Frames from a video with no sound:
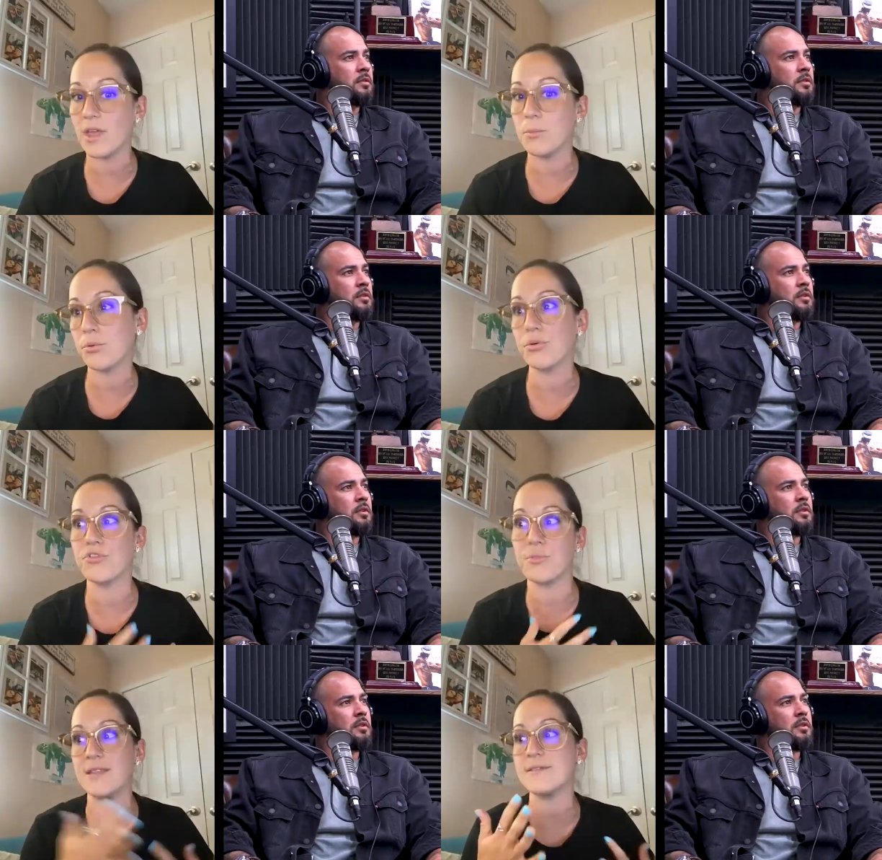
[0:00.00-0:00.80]

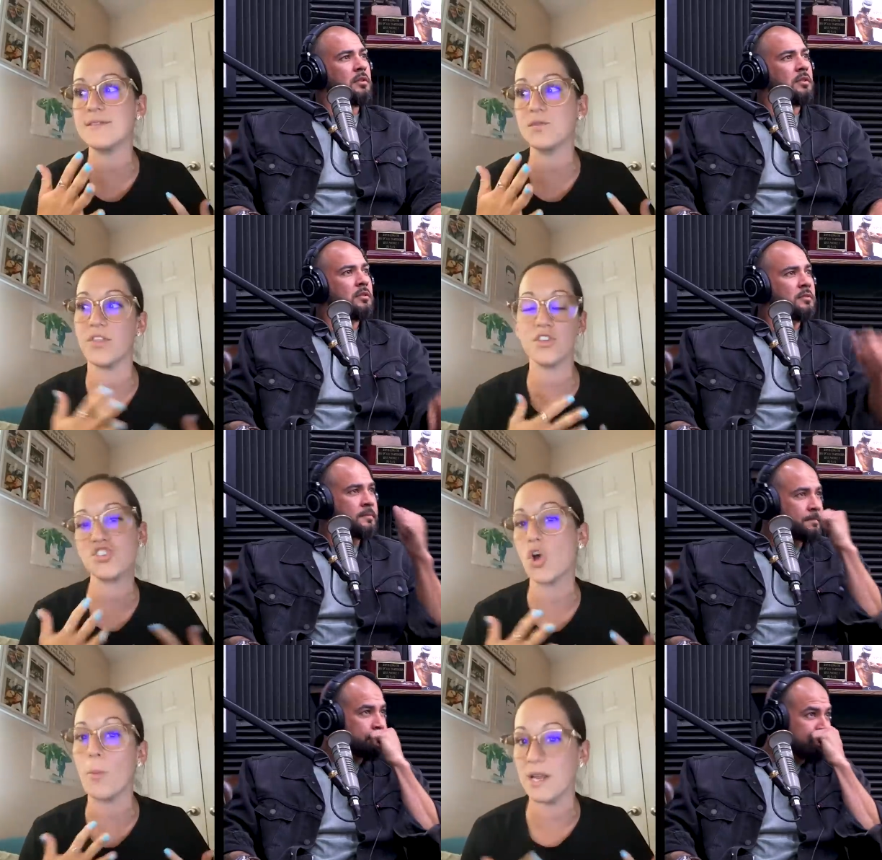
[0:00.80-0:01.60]
Speaker 1: improvements with
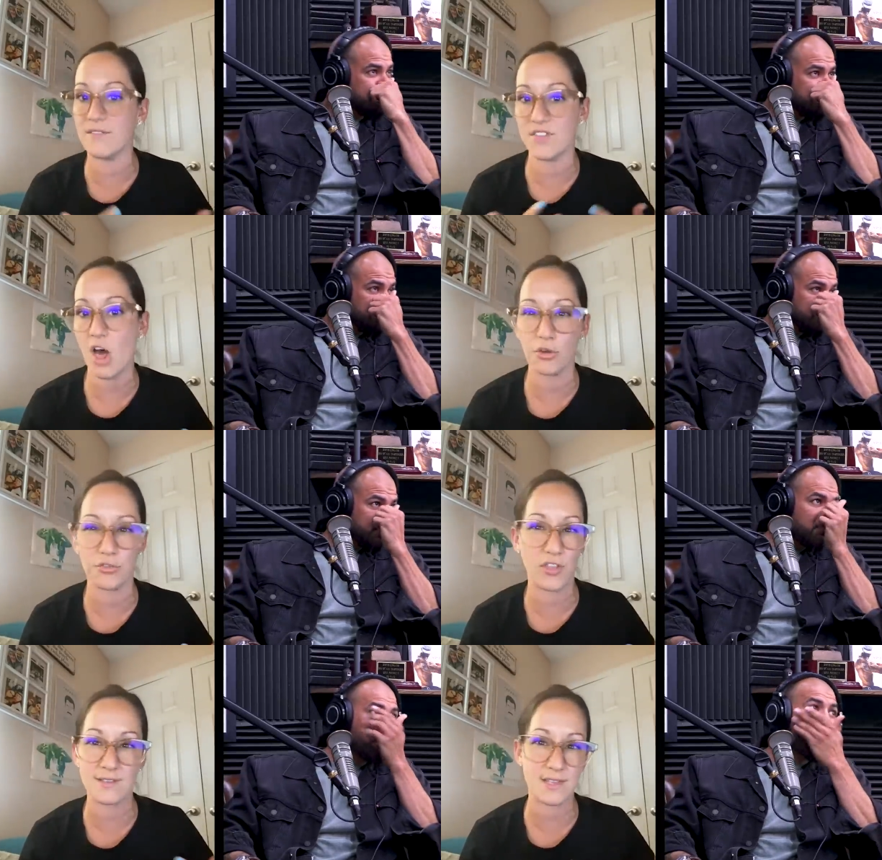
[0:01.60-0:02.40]
so many of the
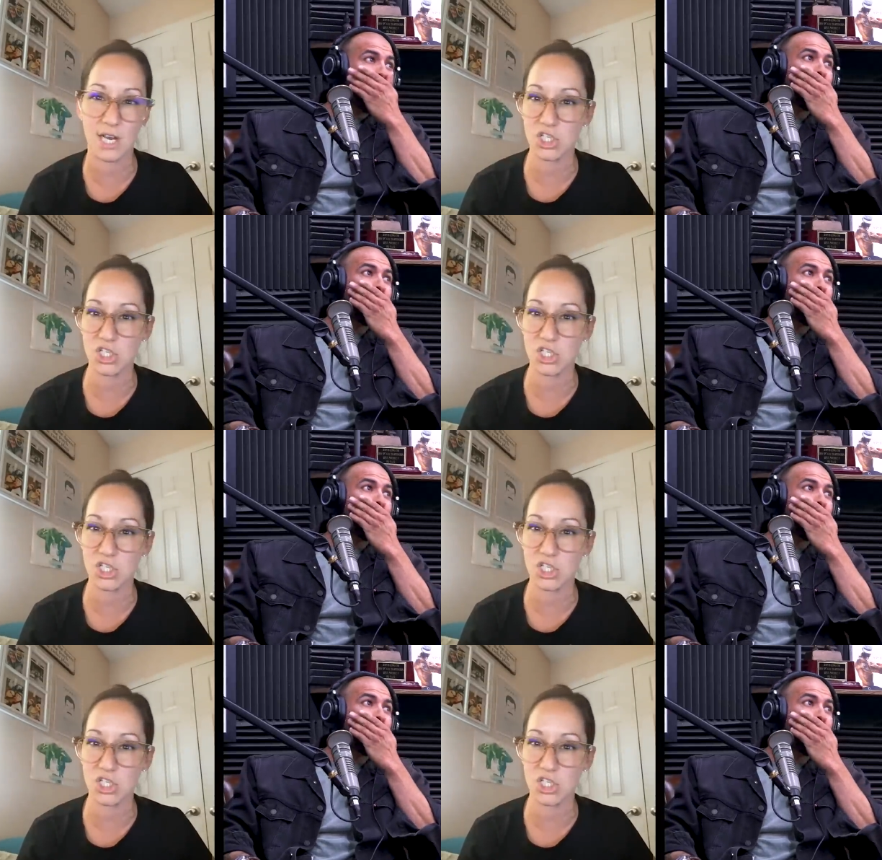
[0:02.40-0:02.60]
other things that